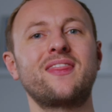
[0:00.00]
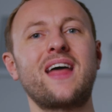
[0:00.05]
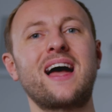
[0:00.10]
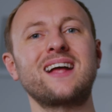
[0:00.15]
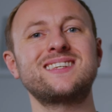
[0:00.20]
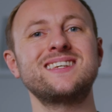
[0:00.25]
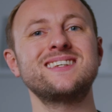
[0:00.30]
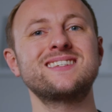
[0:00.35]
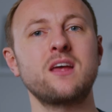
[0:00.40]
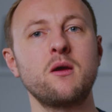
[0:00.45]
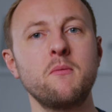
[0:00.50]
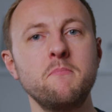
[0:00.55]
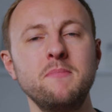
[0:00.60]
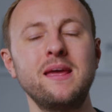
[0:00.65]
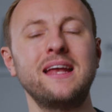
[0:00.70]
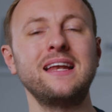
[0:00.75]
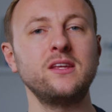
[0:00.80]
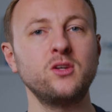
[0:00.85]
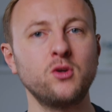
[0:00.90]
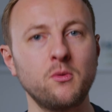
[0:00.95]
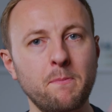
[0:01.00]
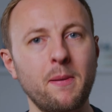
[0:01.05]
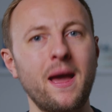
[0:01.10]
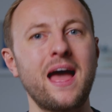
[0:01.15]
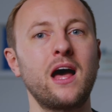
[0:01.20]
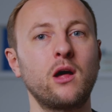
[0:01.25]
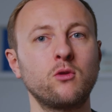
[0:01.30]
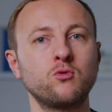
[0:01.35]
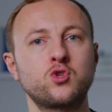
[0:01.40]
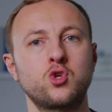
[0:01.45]
that is a million
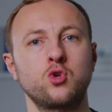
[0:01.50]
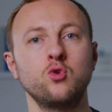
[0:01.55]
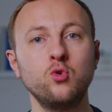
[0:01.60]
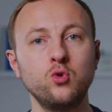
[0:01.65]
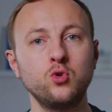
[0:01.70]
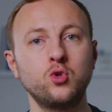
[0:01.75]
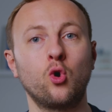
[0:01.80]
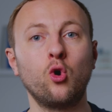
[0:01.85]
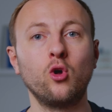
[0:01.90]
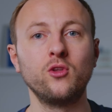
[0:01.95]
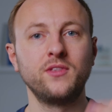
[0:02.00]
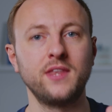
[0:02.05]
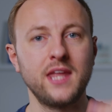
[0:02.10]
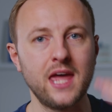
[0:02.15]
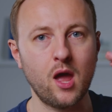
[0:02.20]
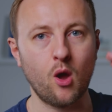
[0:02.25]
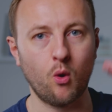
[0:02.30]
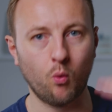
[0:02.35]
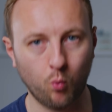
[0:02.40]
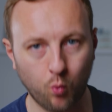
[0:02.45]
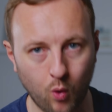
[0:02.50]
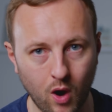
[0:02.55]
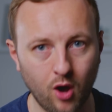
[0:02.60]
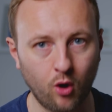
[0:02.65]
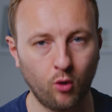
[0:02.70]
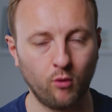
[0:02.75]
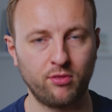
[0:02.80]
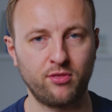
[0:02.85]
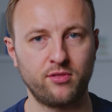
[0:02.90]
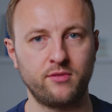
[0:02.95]
pound to your net
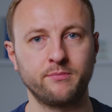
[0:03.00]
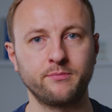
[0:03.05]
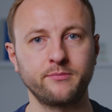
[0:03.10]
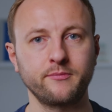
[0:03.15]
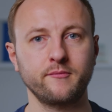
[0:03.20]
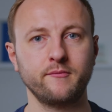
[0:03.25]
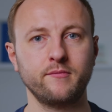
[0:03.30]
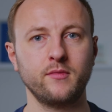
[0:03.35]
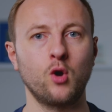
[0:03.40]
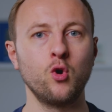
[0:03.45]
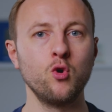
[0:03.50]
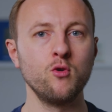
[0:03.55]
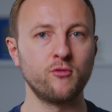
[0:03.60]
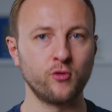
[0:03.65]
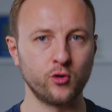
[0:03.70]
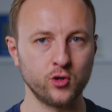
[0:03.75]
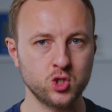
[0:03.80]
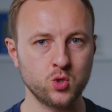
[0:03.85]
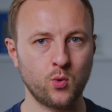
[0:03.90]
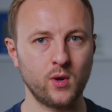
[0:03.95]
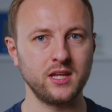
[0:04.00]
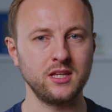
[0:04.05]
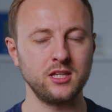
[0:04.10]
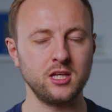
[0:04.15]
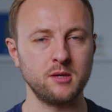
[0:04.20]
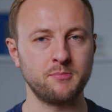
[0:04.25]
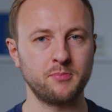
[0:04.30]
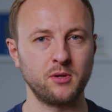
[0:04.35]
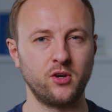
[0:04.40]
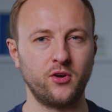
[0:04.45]
wealth over a 20
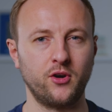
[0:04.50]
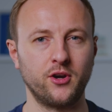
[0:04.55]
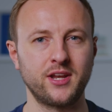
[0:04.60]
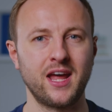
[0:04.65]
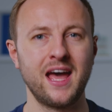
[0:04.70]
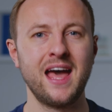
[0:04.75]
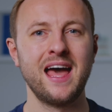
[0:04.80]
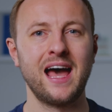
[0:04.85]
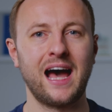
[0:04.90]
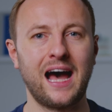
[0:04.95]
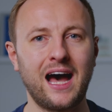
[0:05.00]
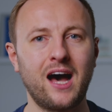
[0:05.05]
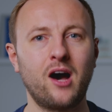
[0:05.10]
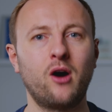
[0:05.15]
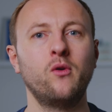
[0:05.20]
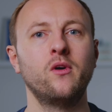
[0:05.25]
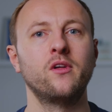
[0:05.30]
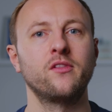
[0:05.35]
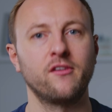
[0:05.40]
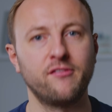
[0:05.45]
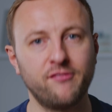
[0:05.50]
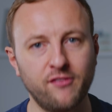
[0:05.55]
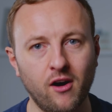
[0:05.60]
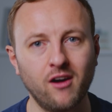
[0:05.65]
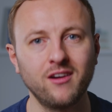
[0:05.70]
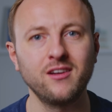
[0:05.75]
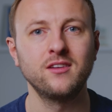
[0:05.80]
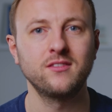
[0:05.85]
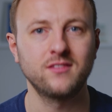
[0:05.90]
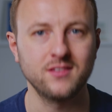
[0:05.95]
year period. How the
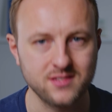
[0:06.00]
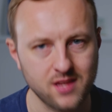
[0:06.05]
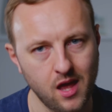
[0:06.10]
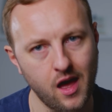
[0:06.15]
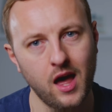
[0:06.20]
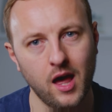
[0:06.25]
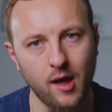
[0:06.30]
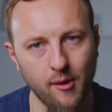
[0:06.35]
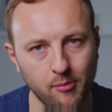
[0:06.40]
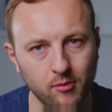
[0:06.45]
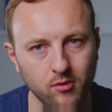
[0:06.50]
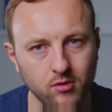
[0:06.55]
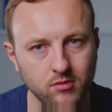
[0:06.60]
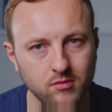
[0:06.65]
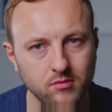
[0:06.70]
fuck does that happen?